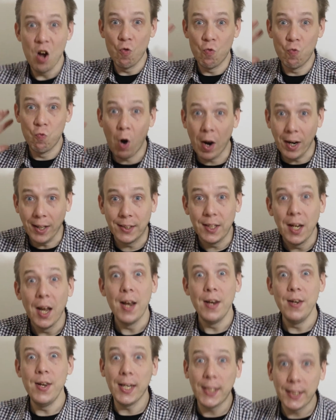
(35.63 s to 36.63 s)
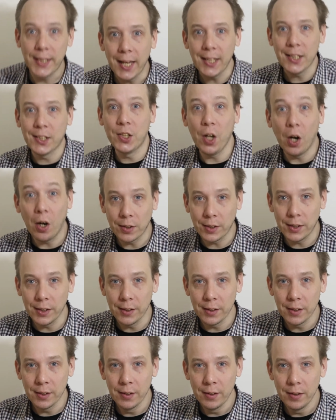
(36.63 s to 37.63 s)
Right, let's get started.
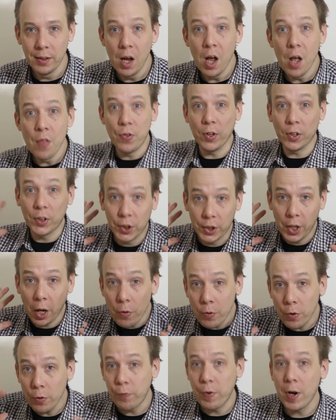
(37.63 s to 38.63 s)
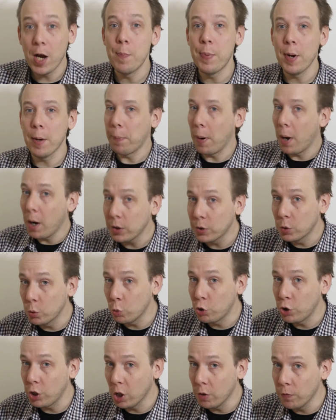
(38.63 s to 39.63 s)
The Skoda Fabia parcel
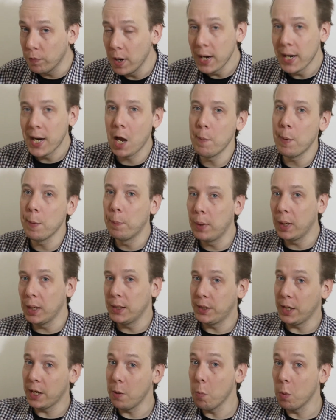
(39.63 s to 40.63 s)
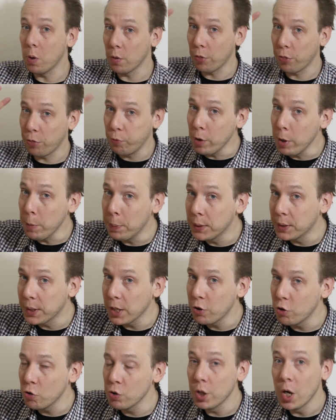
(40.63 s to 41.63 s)
shelf can be placed in one of three
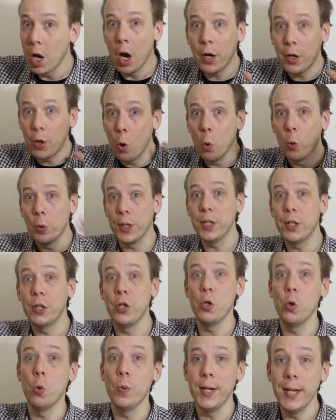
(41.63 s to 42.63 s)
positions according to your